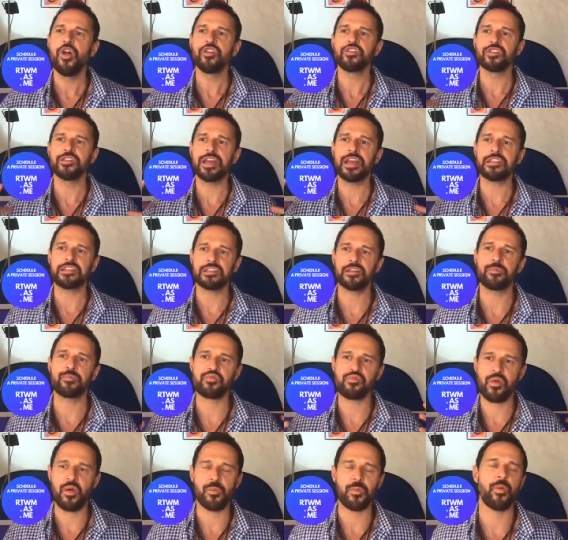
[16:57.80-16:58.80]
So that's the
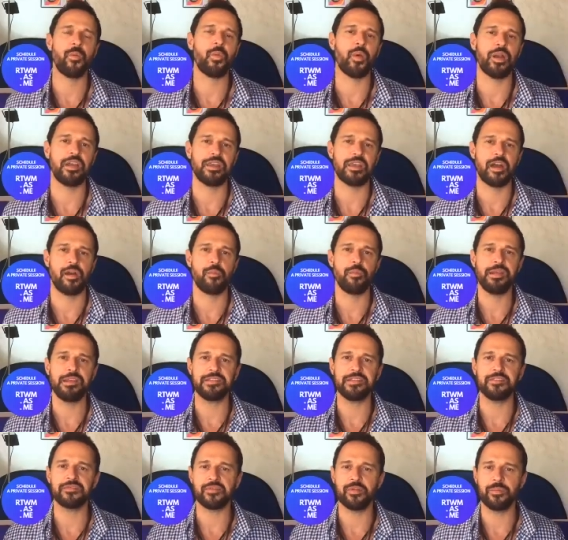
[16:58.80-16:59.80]
problem right now,
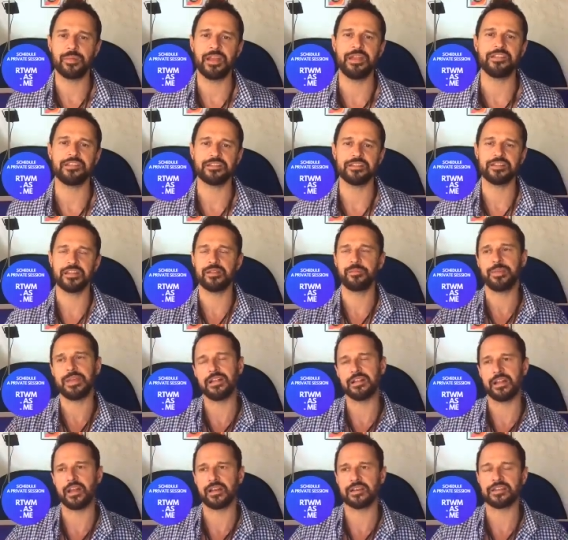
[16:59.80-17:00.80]
misinformation and
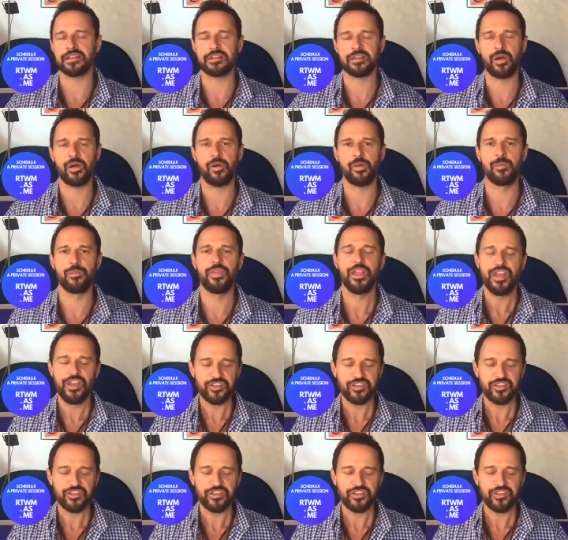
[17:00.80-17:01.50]
being locked at home.